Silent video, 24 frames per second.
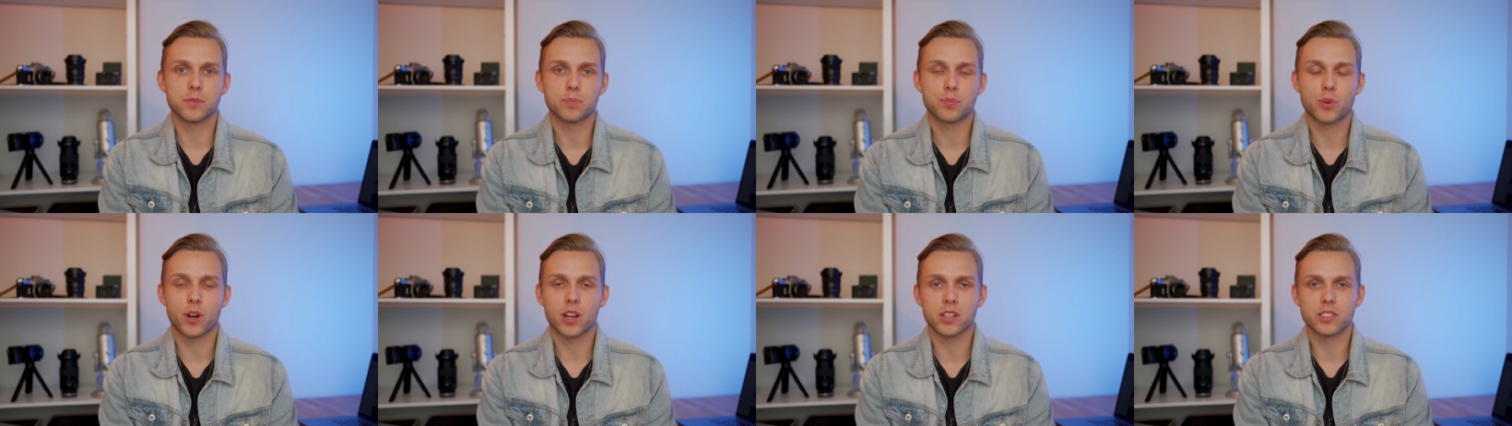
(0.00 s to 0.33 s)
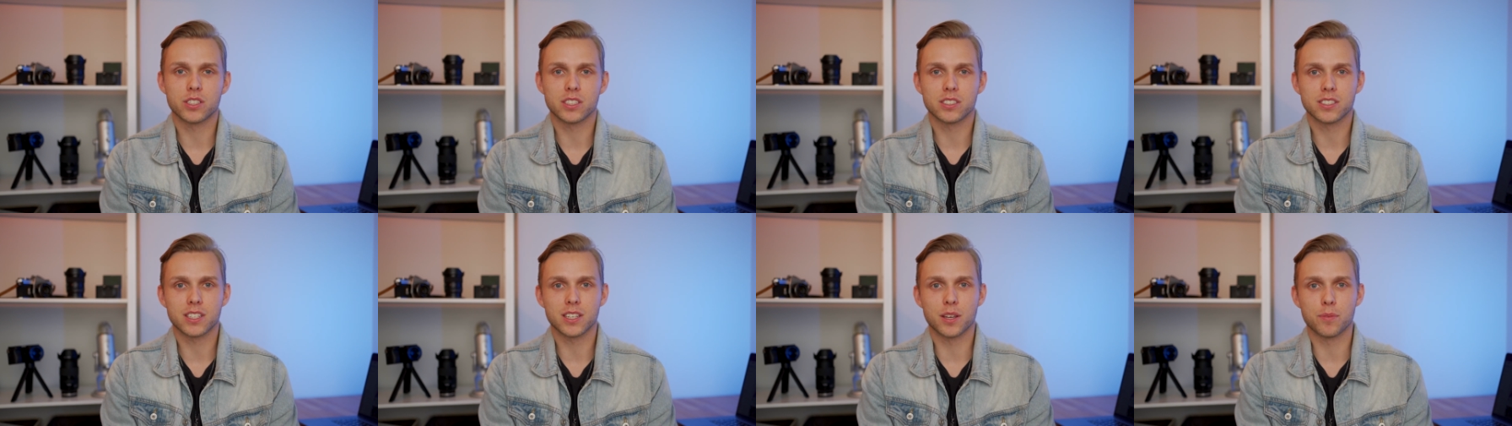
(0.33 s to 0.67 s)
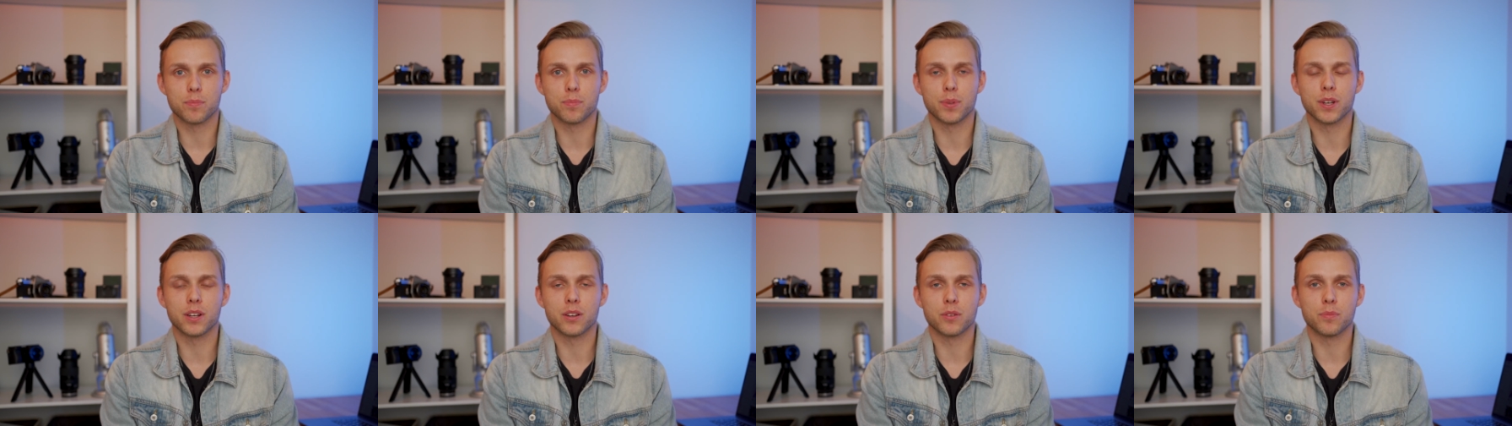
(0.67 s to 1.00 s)
projects
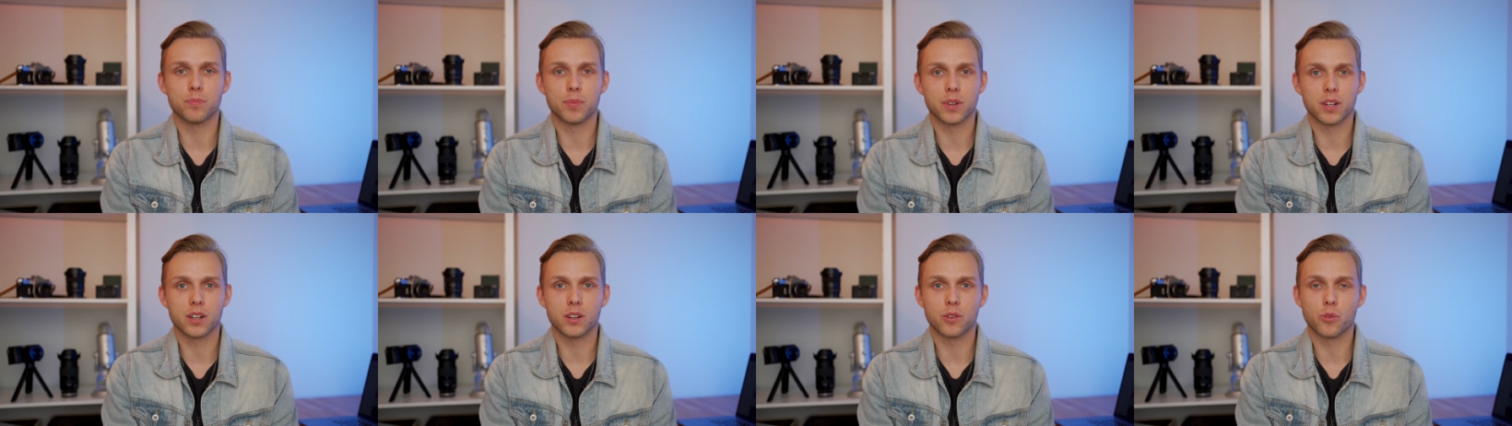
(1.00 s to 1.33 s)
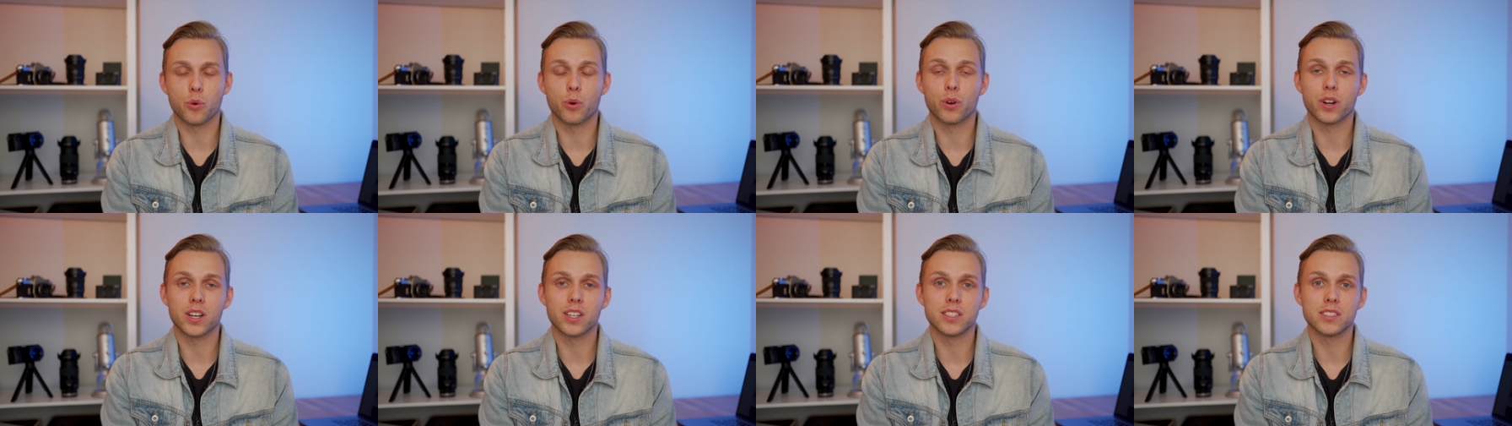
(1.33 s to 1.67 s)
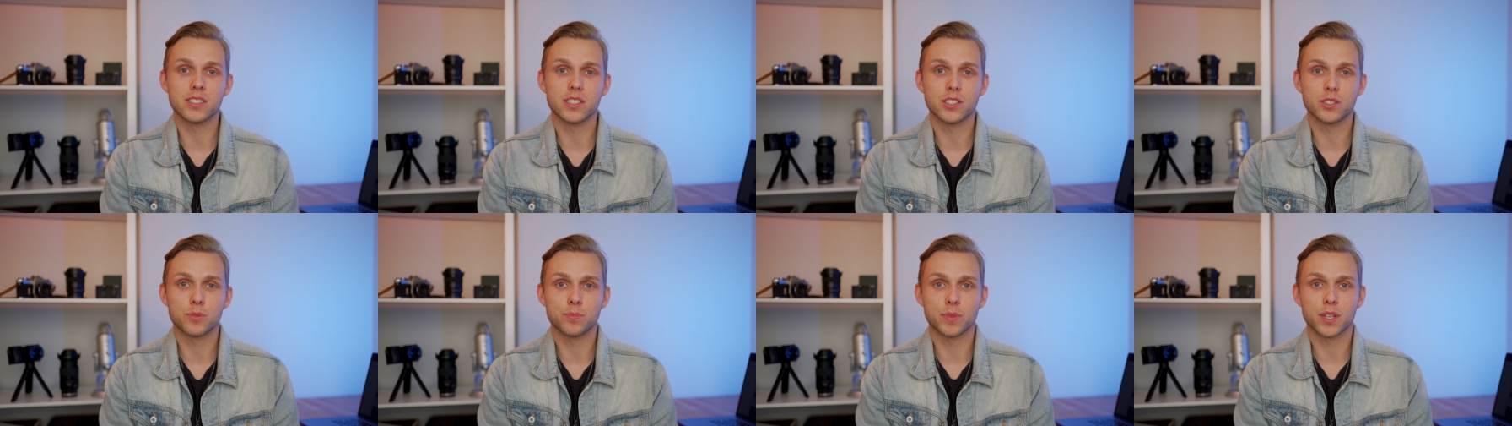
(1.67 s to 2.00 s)
get bigger and bigger,
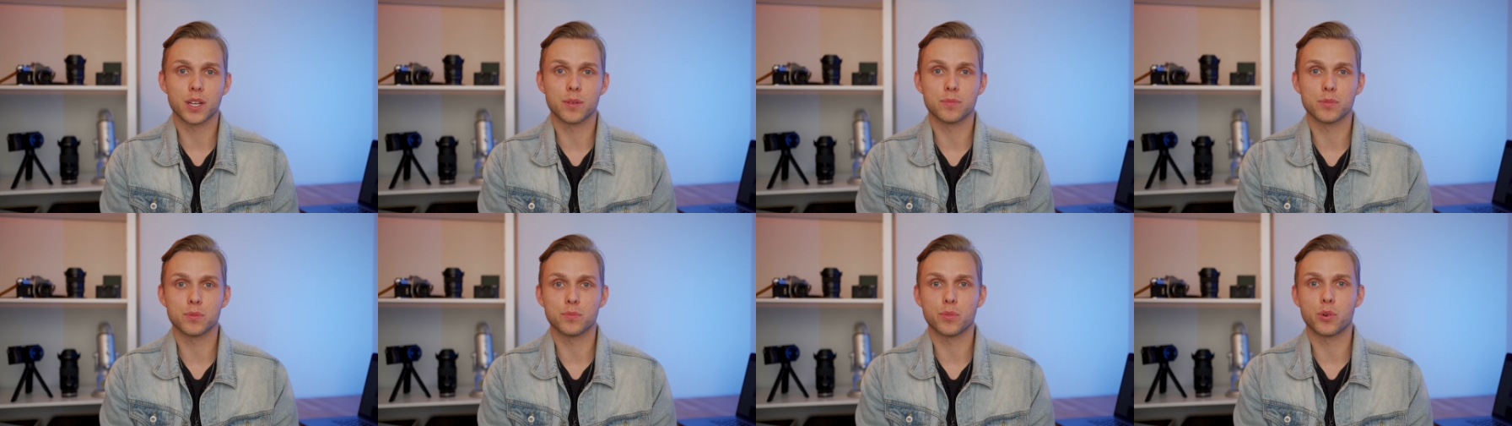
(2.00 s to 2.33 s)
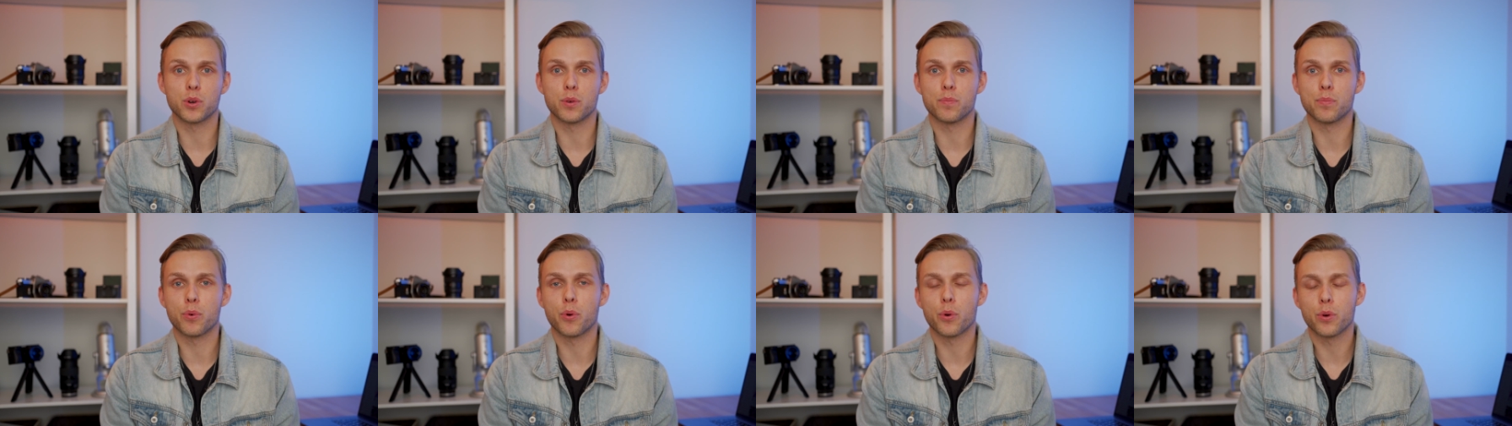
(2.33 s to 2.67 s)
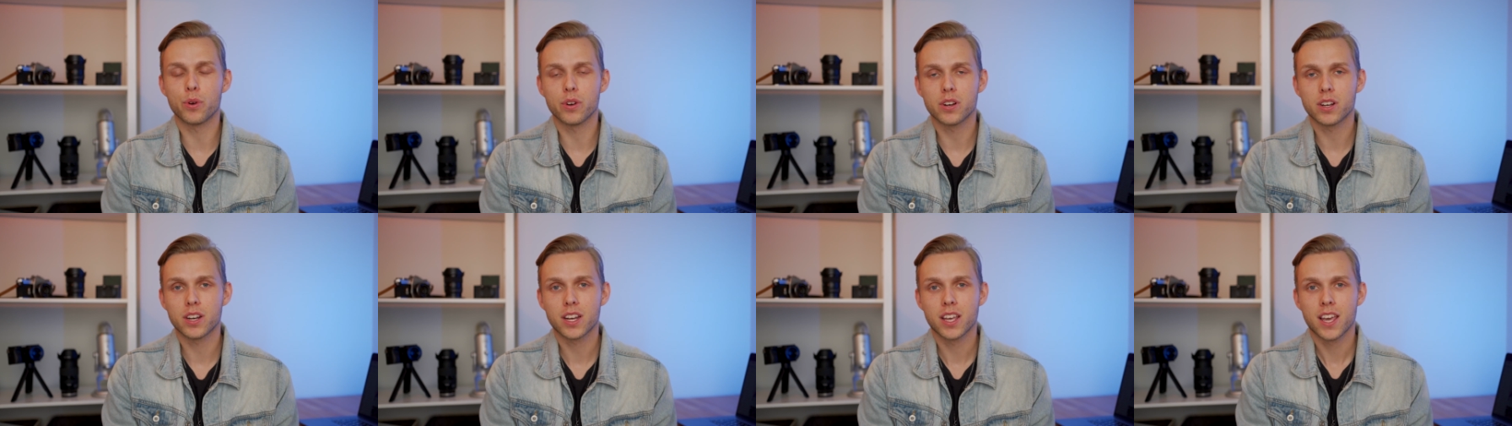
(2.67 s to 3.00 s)
organization becomes more
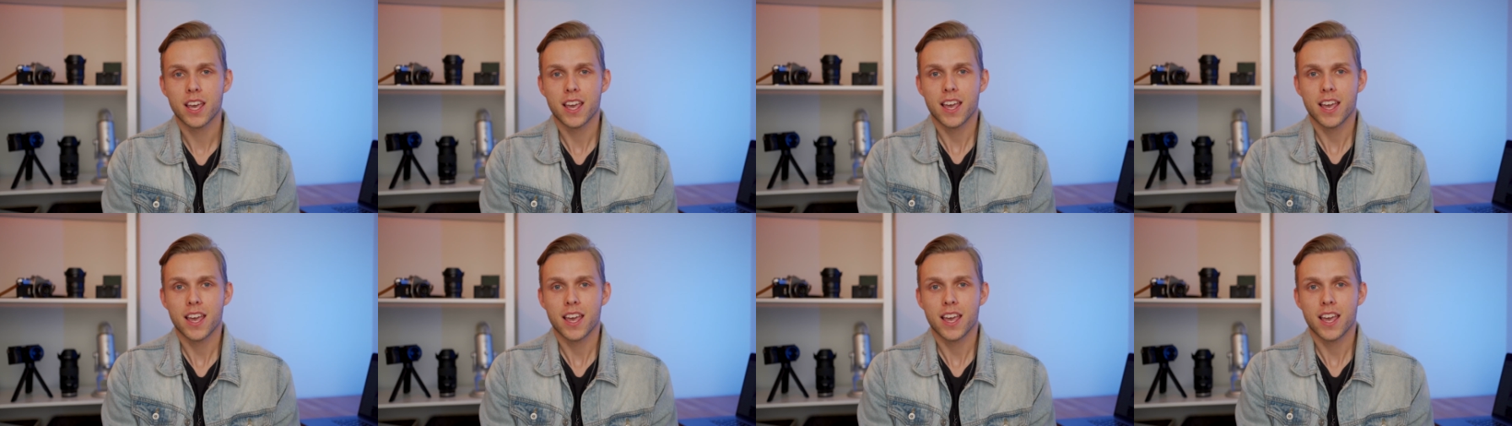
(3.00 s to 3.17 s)
important.